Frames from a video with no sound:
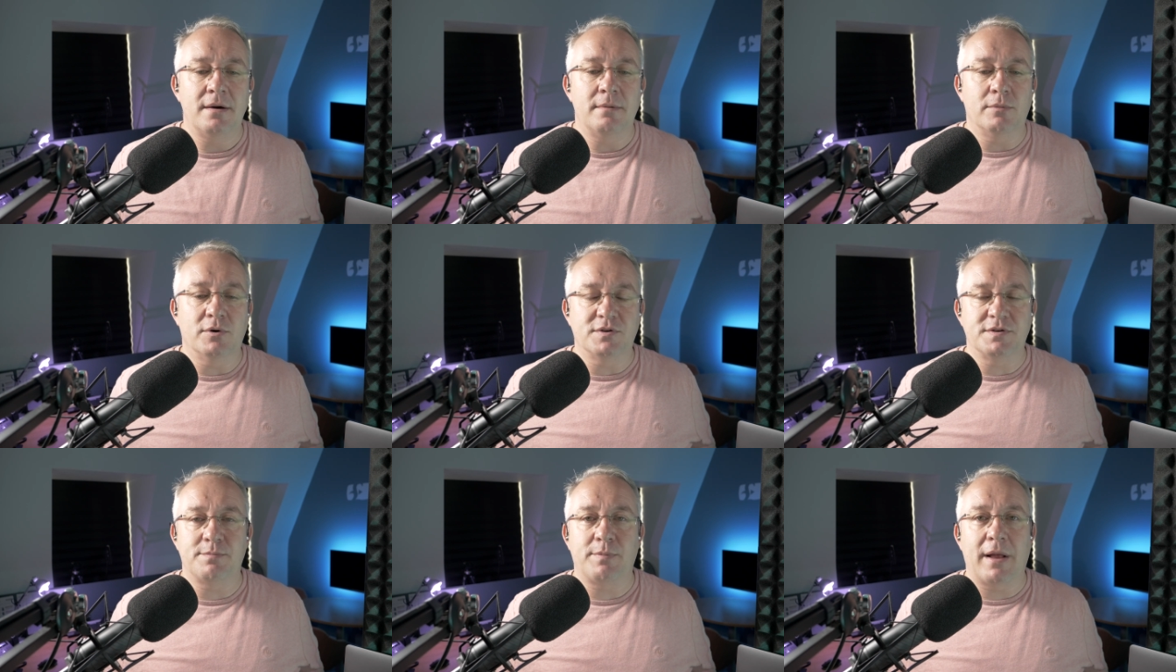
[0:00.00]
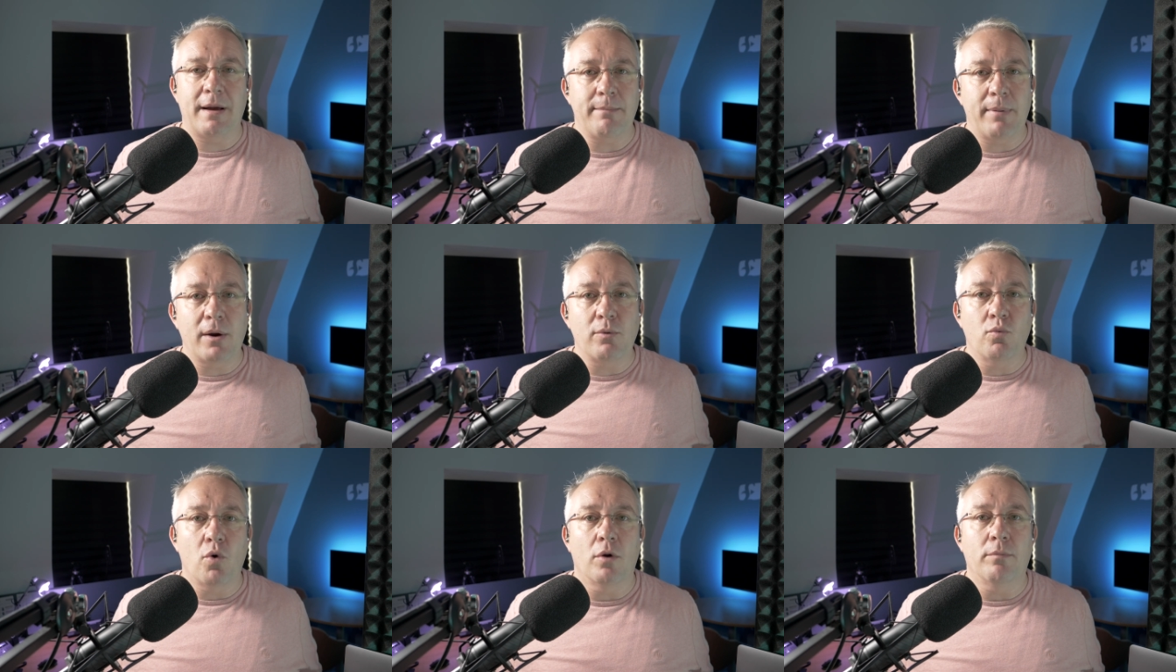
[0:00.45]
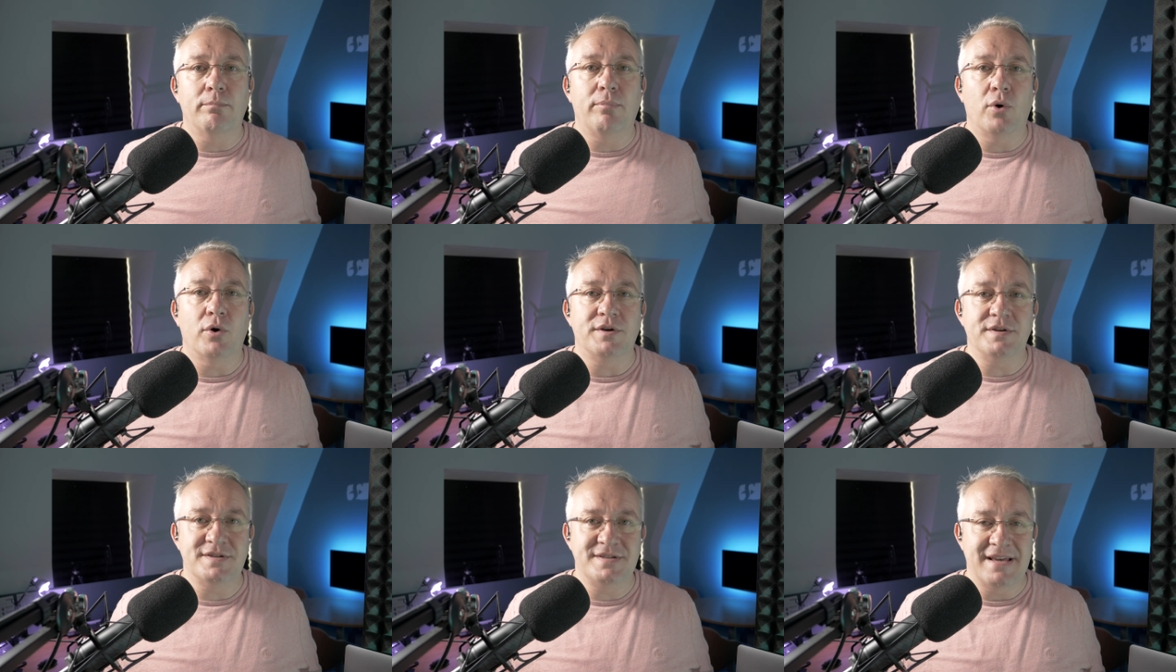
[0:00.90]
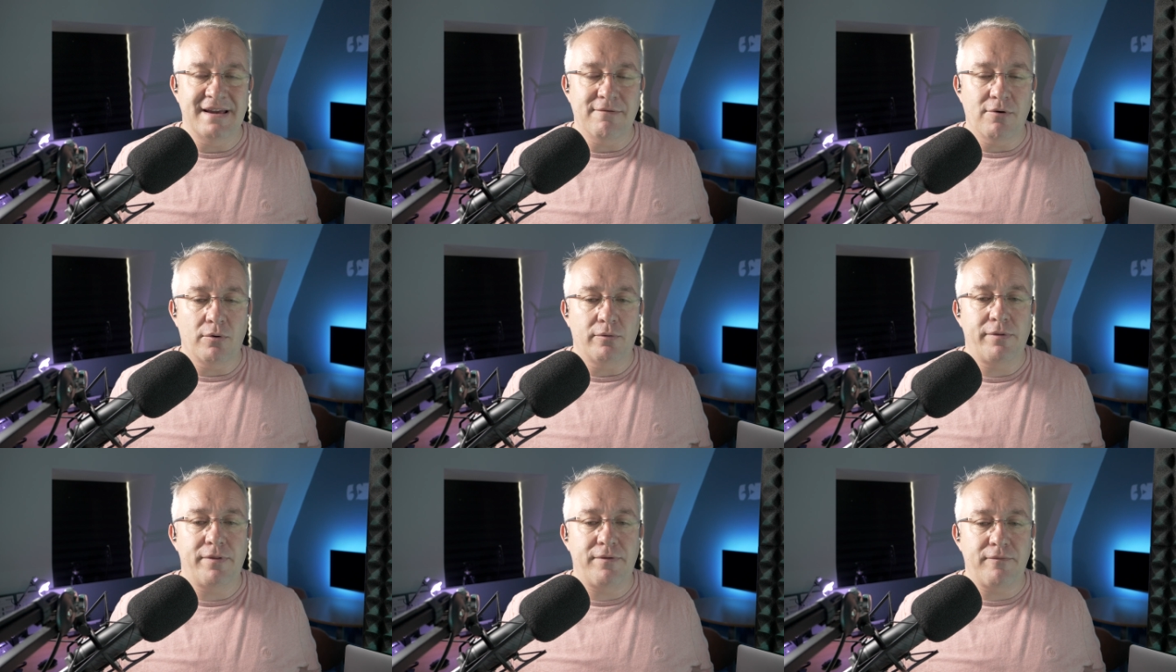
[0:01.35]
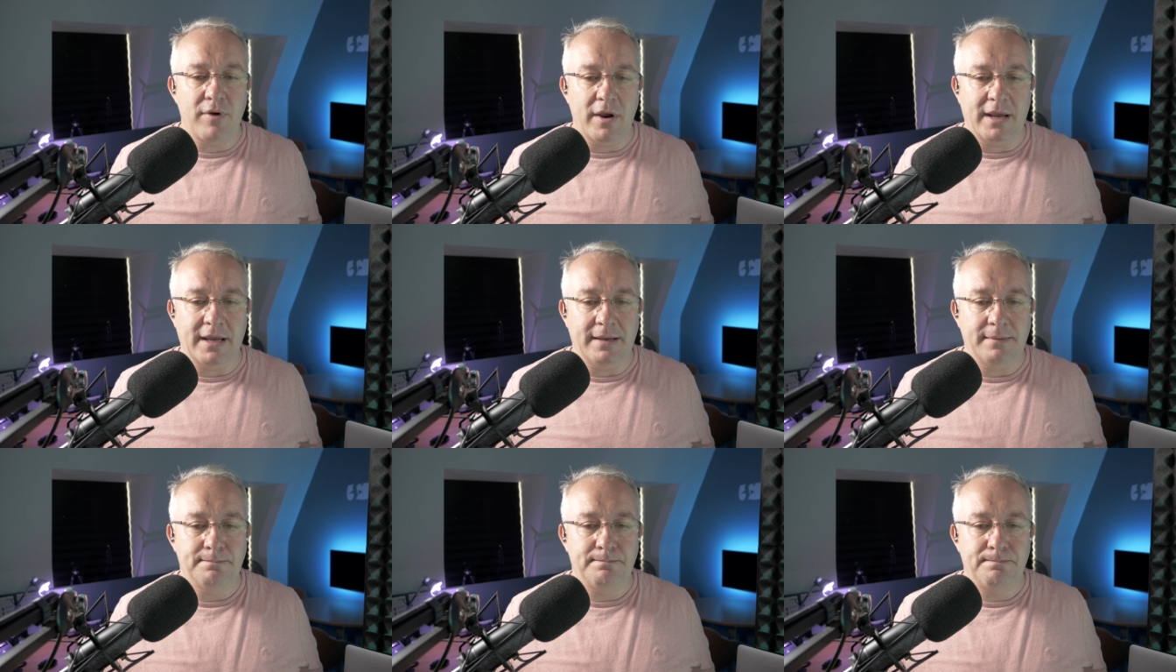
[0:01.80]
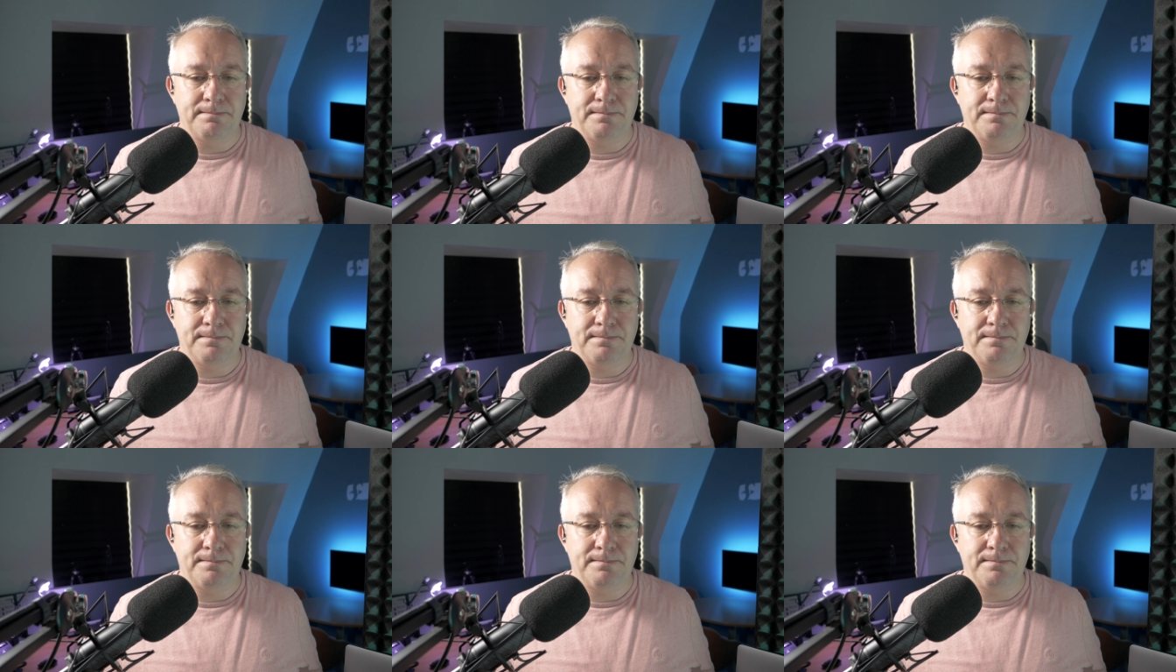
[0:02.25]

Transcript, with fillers: multiplied by one point zero three.